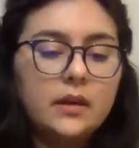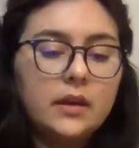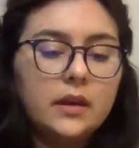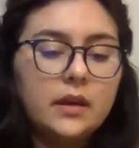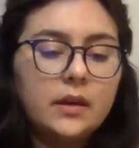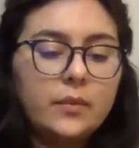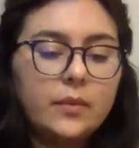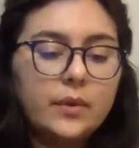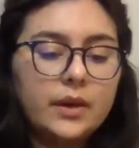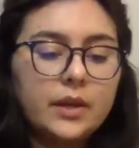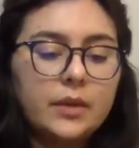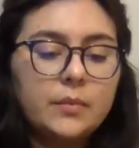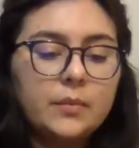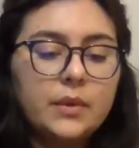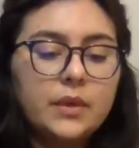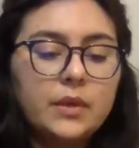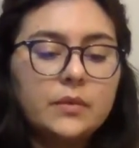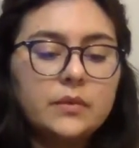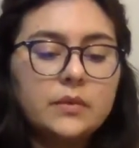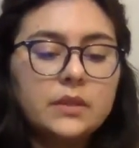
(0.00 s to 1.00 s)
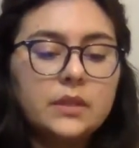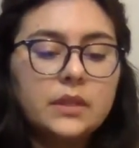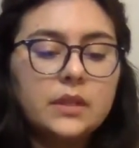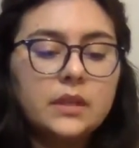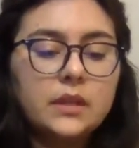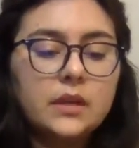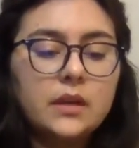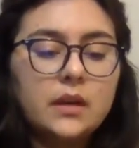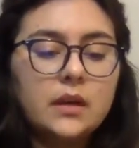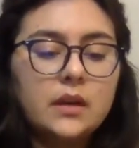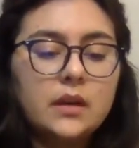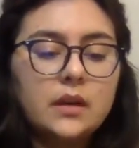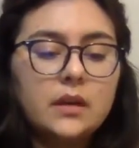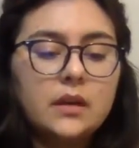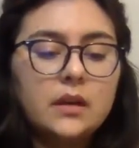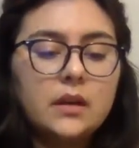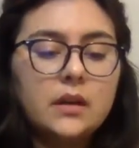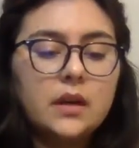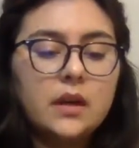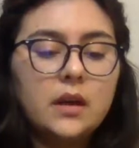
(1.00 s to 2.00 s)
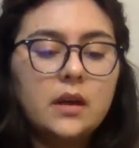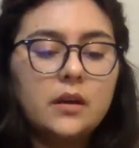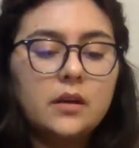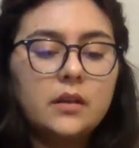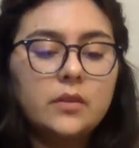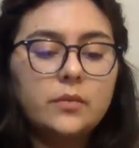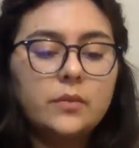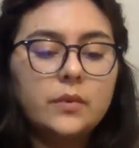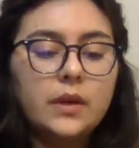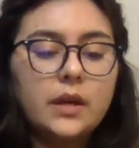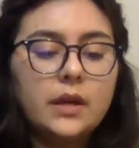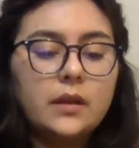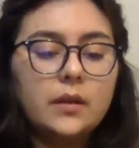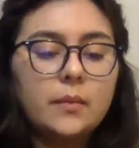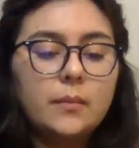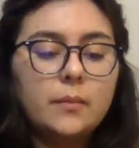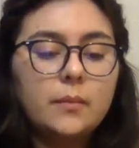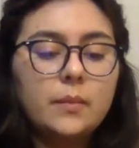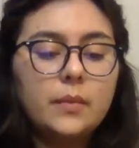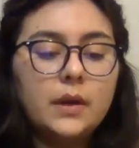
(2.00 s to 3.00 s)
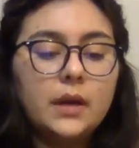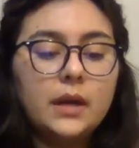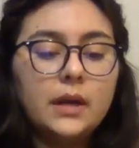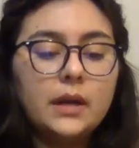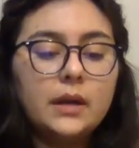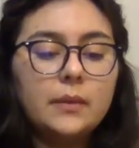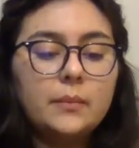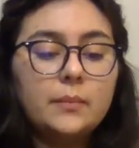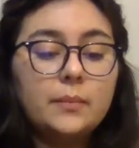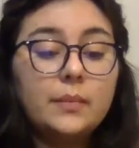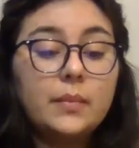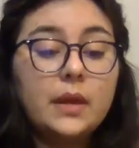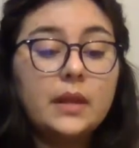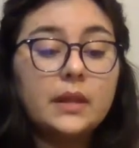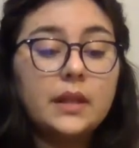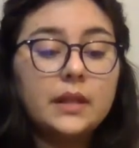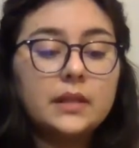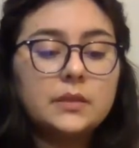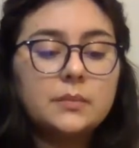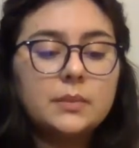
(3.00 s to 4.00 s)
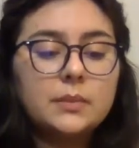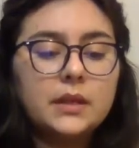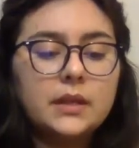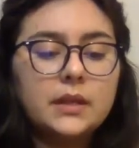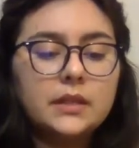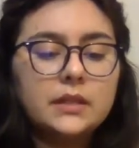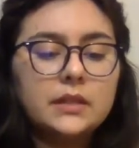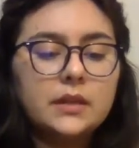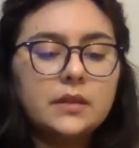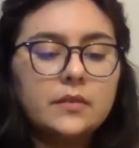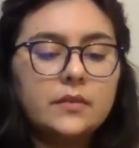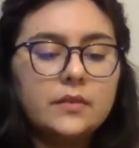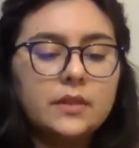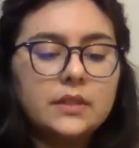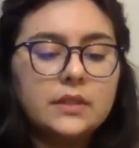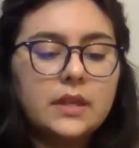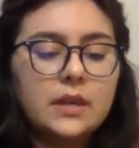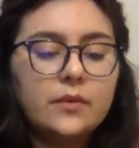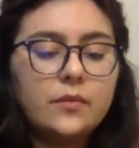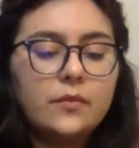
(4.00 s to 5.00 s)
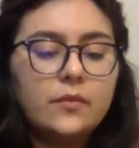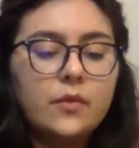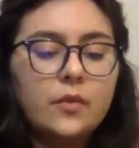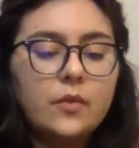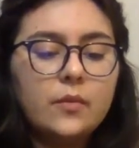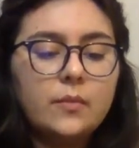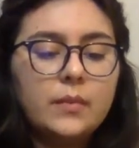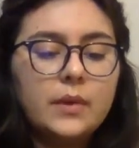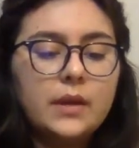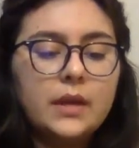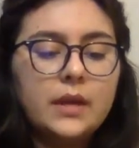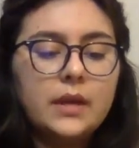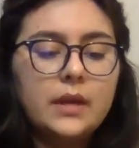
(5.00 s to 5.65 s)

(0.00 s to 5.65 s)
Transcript: And we're gonna be using a hot glue gun, and that's because of styrofoam.